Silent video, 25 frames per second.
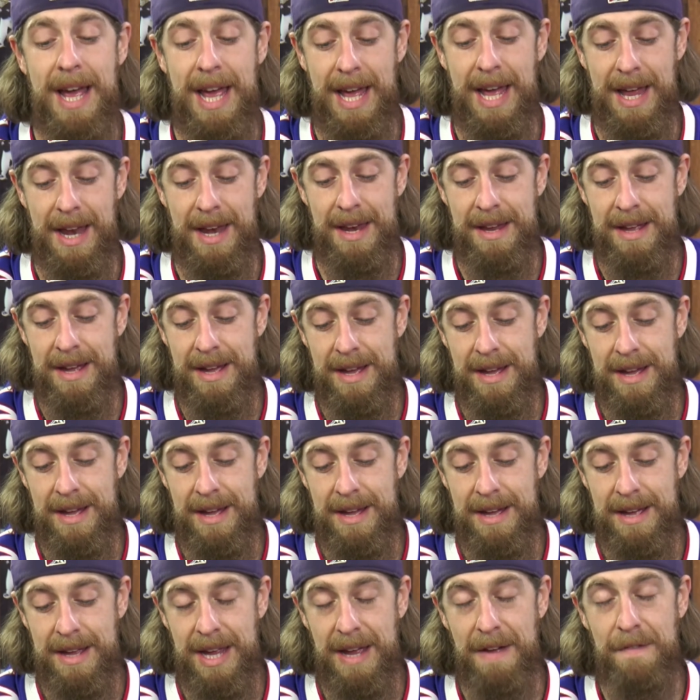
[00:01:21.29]
And
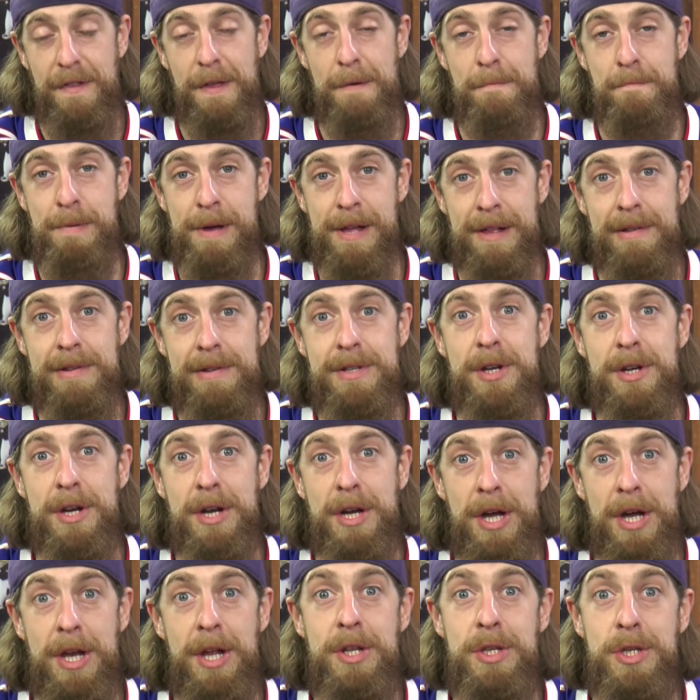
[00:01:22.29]
if the Bills are
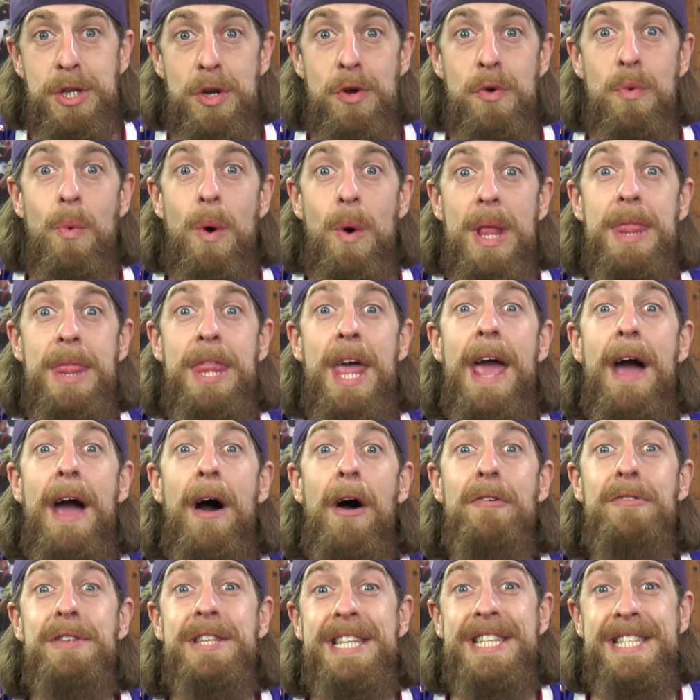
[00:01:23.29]
going to do what they
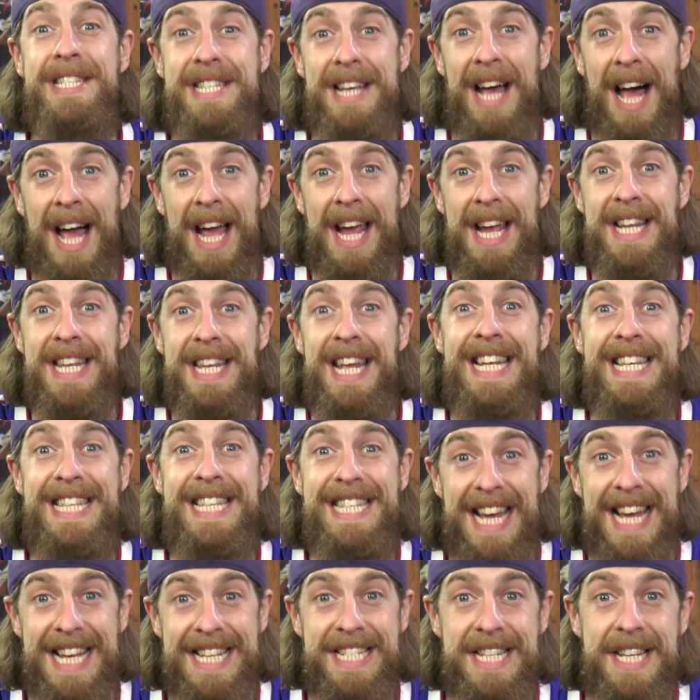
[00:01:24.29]
are designed
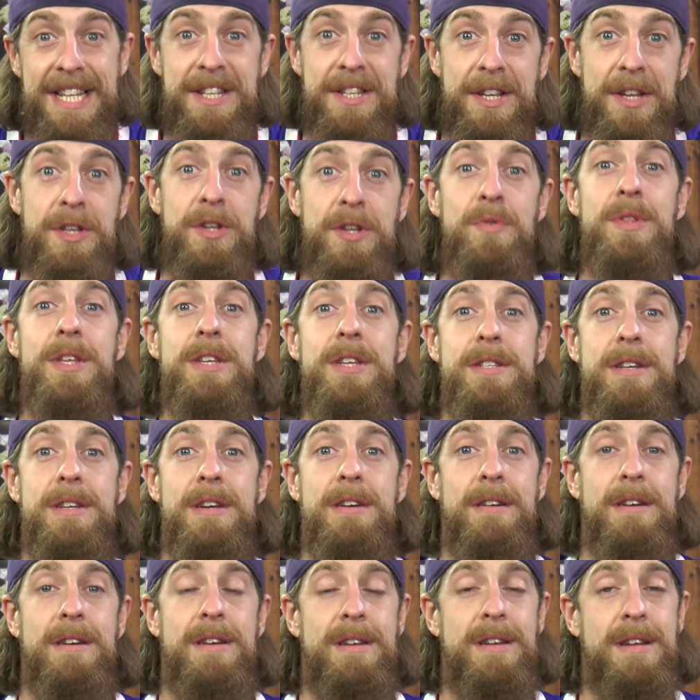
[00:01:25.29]
and destined to do this
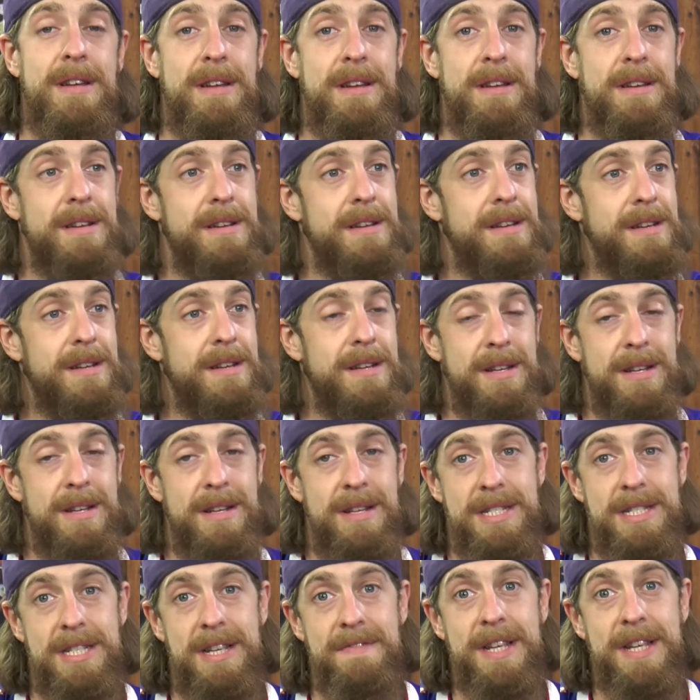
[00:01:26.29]
year,
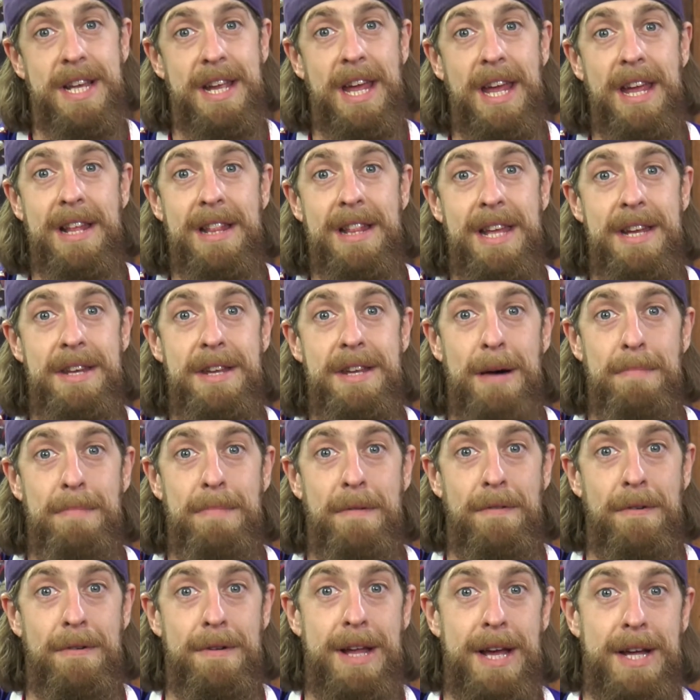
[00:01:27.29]
stuff's going to get cleaned up
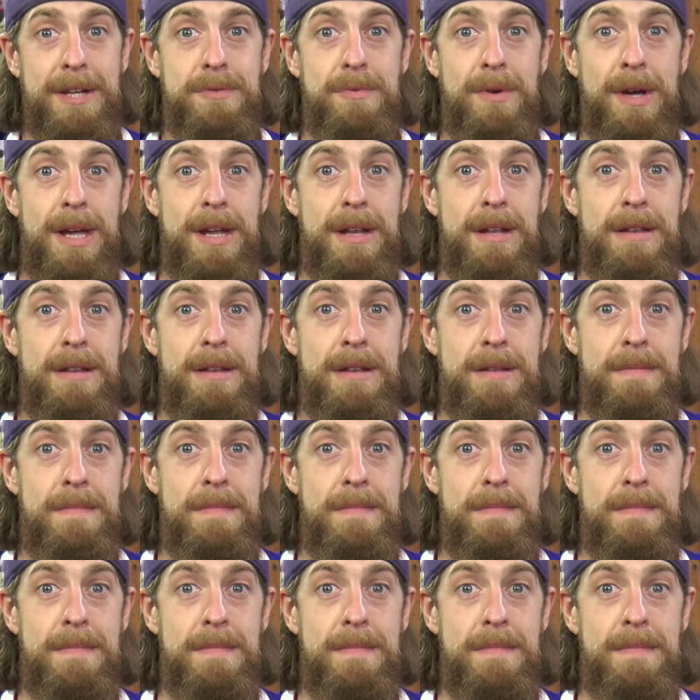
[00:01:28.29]
before next week.